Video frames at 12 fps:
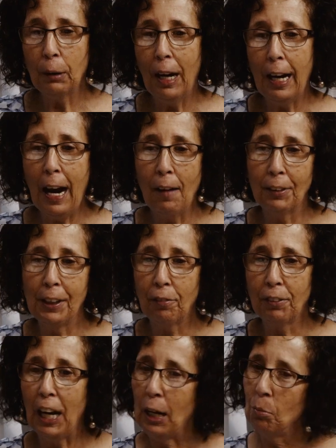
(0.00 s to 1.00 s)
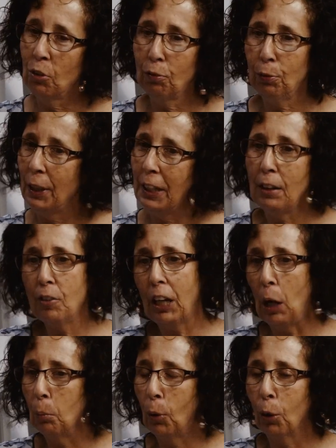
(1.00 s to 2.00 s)
have enough games. If we need to
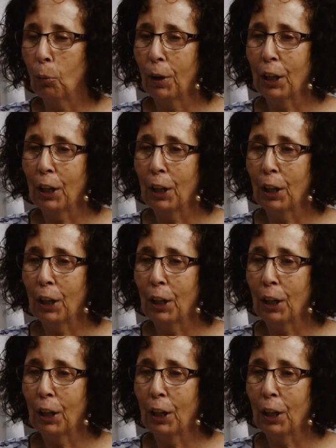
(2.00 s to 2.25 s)
get more, we're going